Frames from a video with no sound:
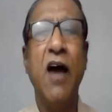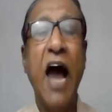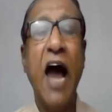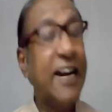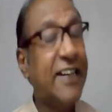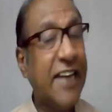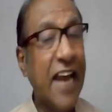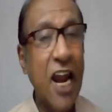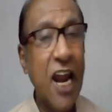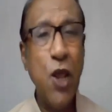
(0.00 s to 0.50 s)

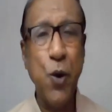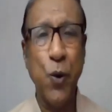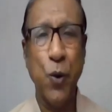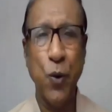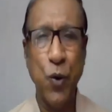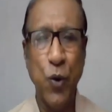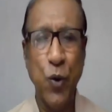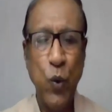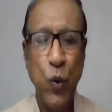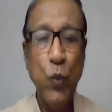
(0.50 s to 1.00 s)
I tell
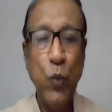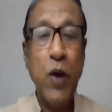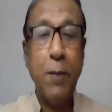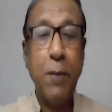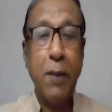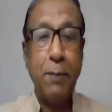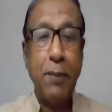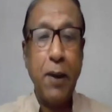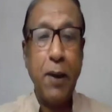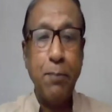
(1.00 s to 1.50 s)
you, we
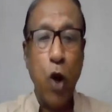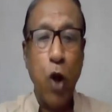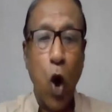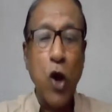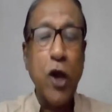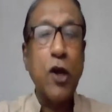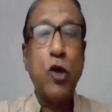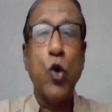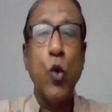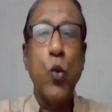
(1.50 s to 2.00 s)
may be
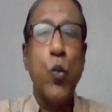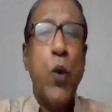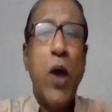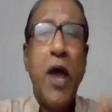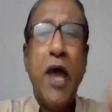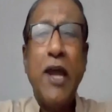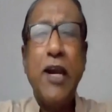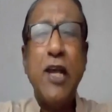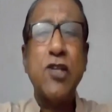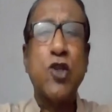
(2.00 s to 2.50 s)
belonging to
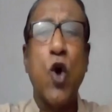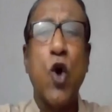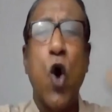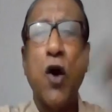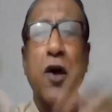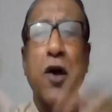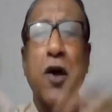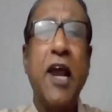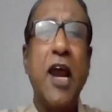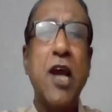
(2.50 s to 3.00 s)
various
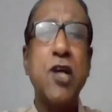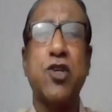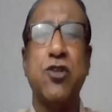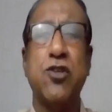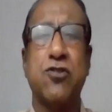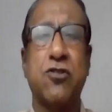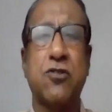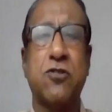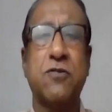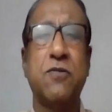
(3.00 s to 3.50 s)

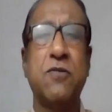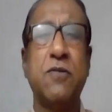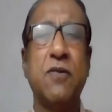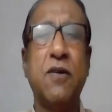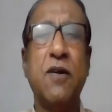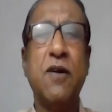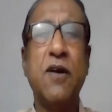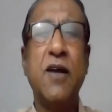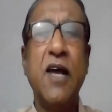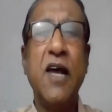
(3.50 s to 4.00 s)
congregations.
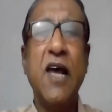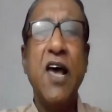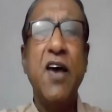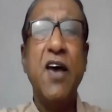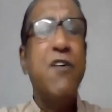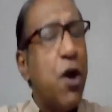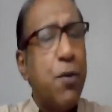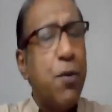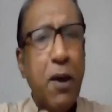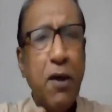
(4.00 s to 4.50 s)

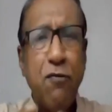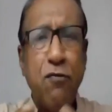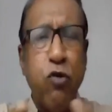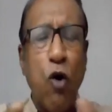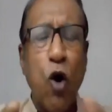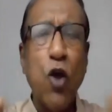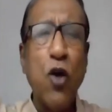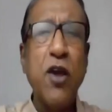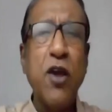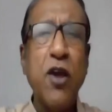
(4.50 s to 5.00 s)
We may be
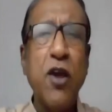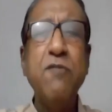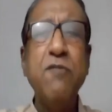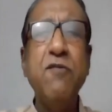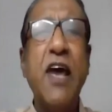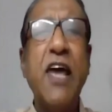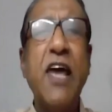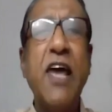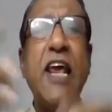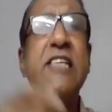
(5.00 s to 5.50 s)
following
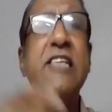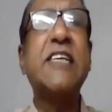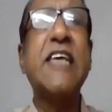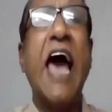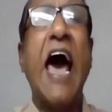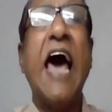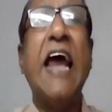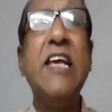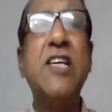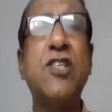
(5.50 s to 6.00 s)
various
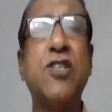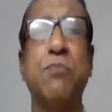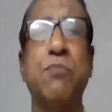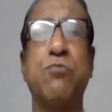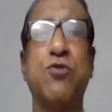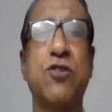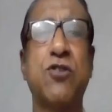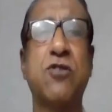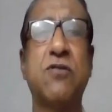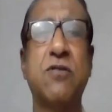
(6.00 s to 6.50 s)

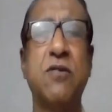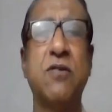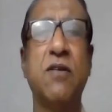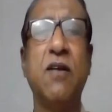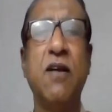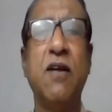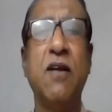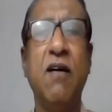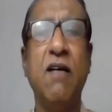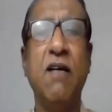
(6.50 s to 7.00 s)
charisms.
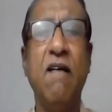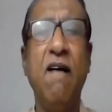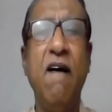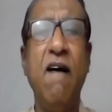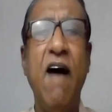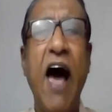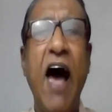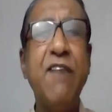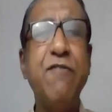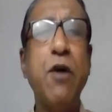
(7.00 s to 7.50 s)

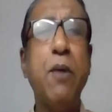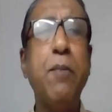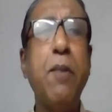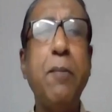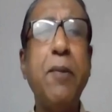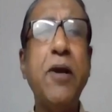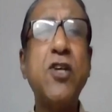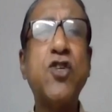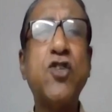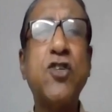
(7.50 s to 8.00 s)
And we
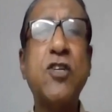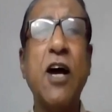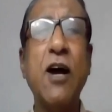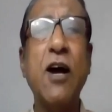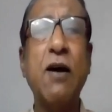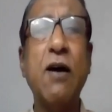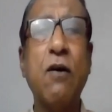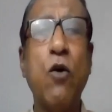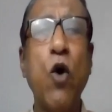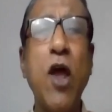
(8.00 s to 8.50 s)
may be
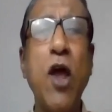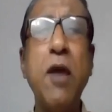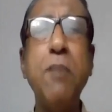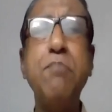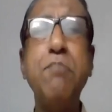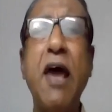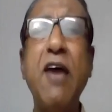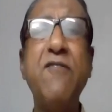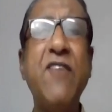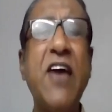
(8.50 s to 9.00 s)
going
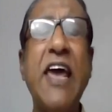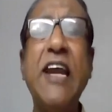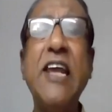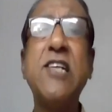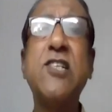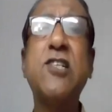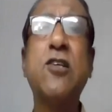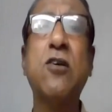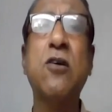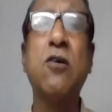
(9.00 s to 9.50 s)
by
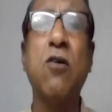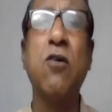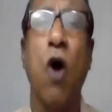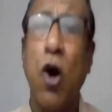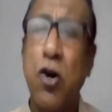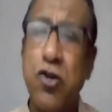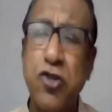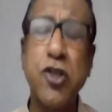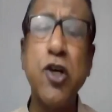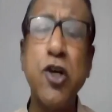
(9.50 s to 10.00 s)
various
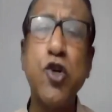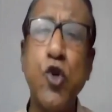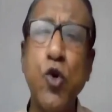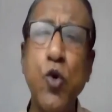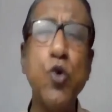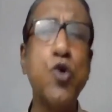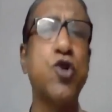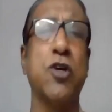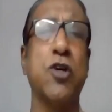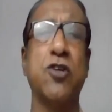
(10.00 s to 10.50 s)

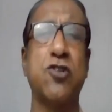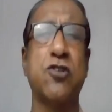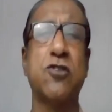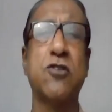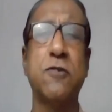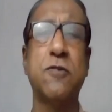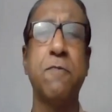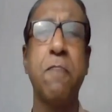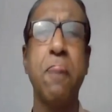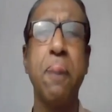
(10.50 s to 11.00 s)

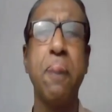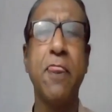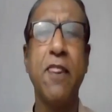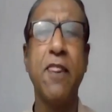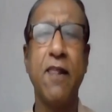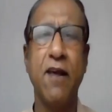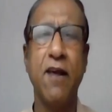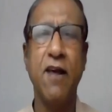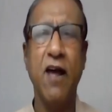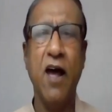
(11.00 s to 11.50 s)
constitutions.
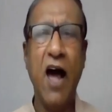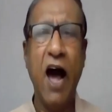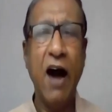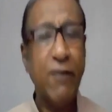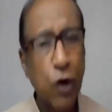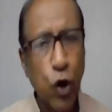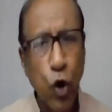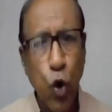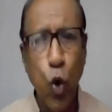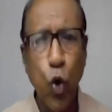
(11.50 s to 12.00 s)

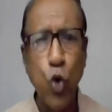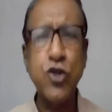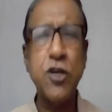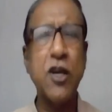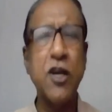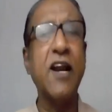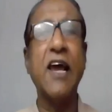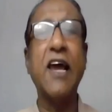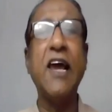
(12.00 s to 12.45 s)
Our rules and